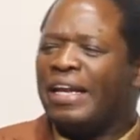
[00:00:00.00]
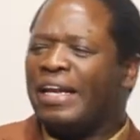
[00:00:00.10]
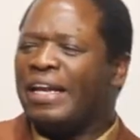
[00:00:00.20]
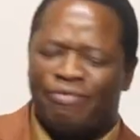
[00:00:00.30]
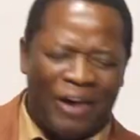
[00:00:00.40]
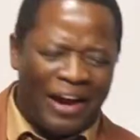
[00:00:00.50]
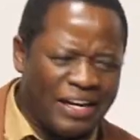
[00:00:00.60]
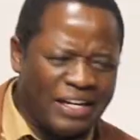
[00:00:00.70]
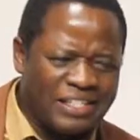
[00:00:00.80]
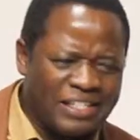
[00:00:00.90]
and the
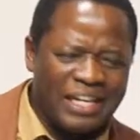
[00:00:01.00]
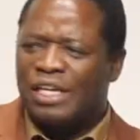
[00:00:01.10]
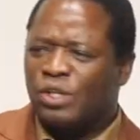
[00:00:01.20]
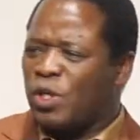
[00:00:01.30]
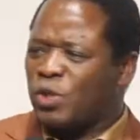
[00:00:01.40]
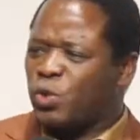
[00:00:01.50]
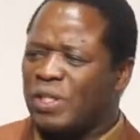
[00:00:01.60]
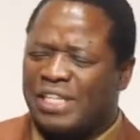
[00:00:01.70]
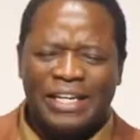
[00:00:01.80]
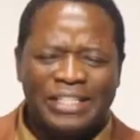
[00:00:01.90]
financial things were
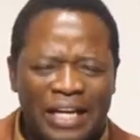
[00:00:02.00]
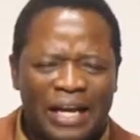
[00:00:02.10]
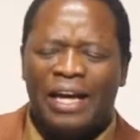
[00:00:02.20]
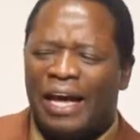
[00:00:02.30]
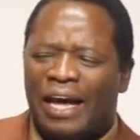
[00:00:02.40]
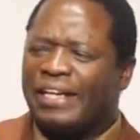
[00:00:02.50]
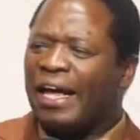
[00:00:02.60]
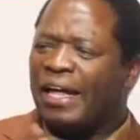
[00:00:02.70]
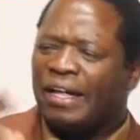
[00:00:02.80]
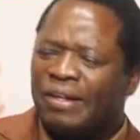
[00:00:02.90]
sorted,
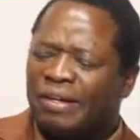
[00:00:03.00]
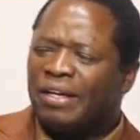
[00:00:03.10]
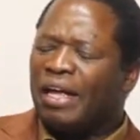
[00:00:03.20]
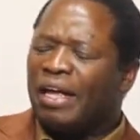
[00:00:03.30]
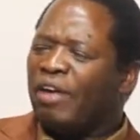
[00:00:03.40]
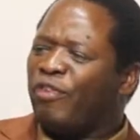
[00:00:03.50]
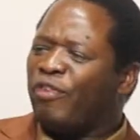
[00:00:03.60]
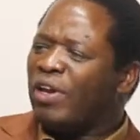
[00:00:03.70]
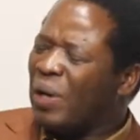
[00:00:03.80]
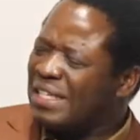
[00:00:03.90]
and
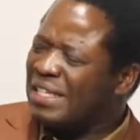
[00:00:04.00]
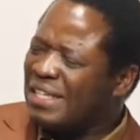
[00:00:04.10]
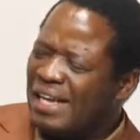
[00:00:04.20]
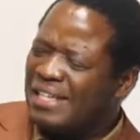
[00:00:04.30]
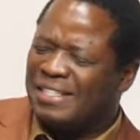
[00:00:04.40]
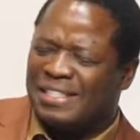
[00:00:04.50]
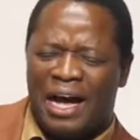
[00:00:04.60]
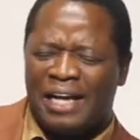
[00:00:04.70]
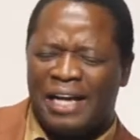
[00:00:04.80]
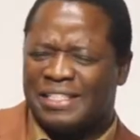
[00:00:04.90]
even was it
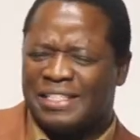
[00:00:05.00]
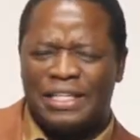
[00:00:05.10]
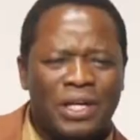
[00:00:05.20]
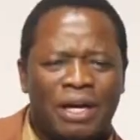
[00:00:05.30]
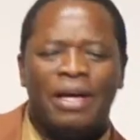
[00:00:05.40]
acids?